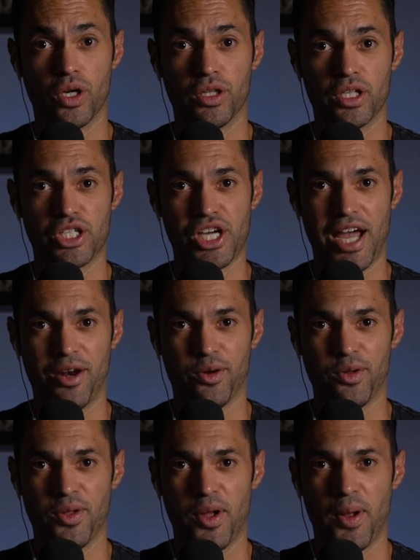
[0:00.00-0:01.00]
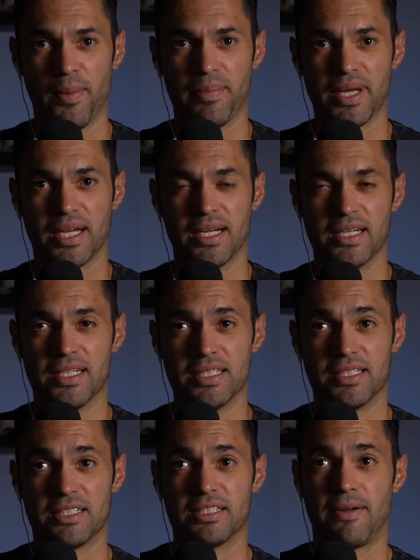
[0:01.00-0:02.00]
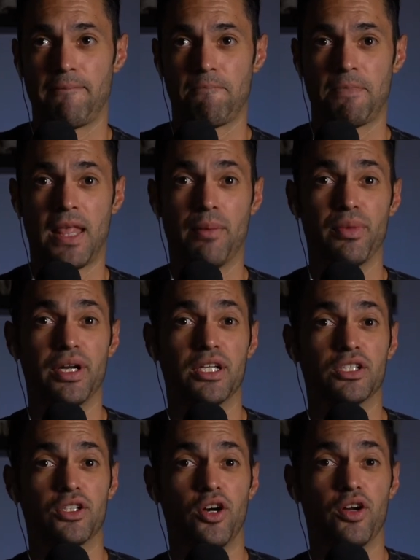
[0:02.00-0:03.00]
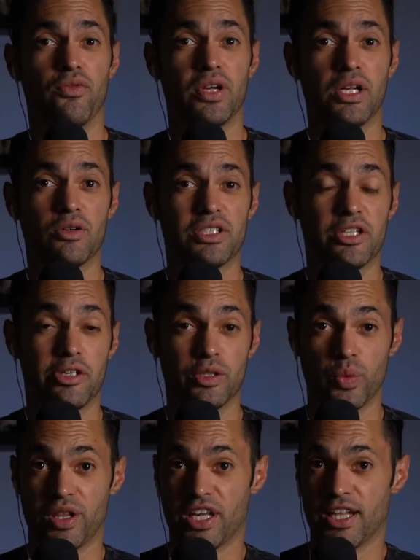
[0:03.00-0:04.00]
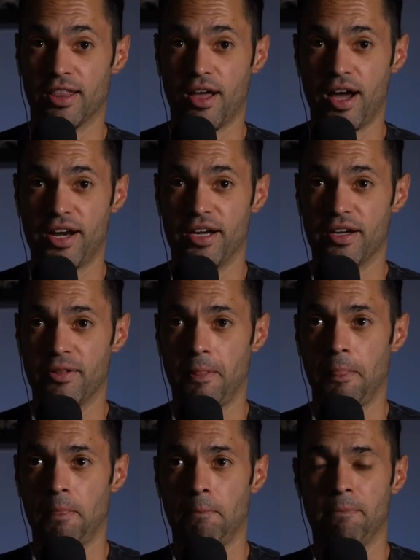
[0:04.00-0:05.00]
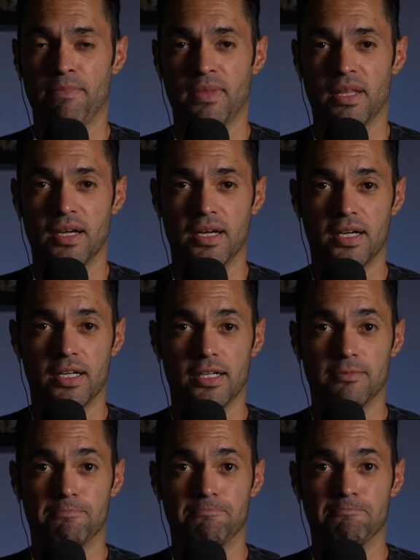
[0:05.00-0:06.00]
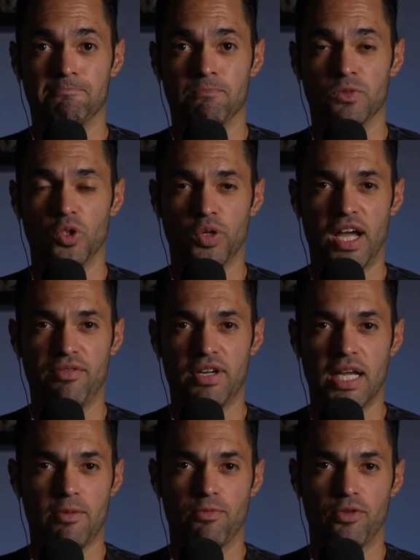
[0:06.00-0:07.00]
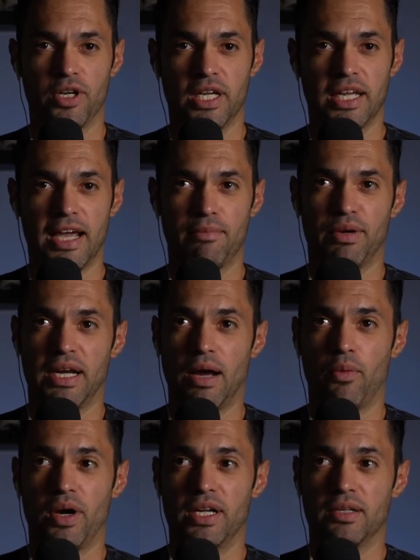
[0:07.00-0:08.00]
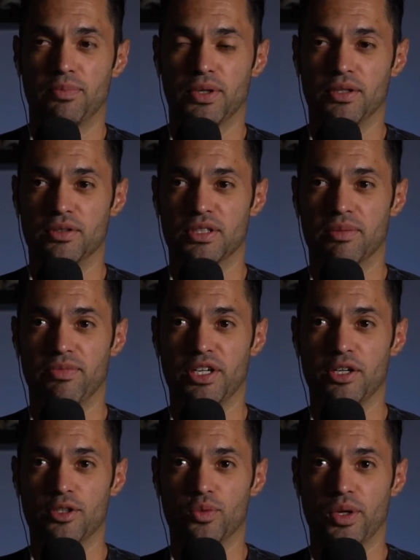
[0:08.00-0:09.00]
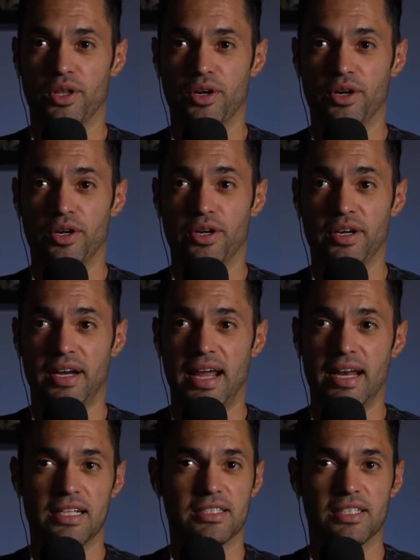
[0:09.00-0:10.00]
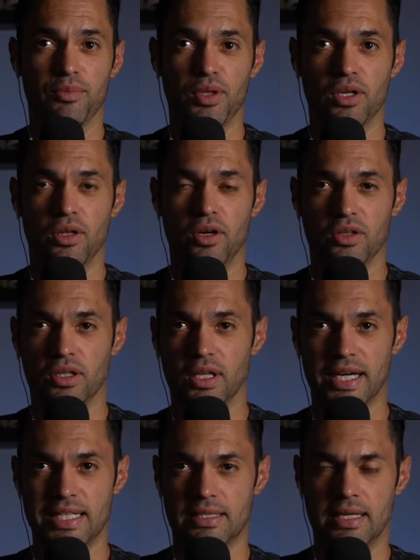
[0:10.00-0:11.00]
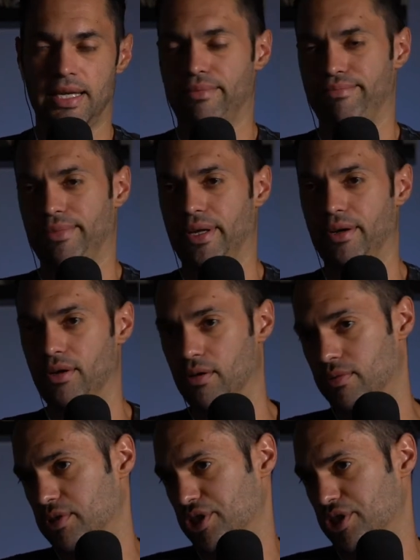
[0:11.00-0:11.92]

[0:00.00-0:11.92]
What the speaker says: on the channel because I'm going to start a video series with Ilana. Don't have a name for it yet, but I want to produce some videos with her, and it's something along the lines like, I don't know,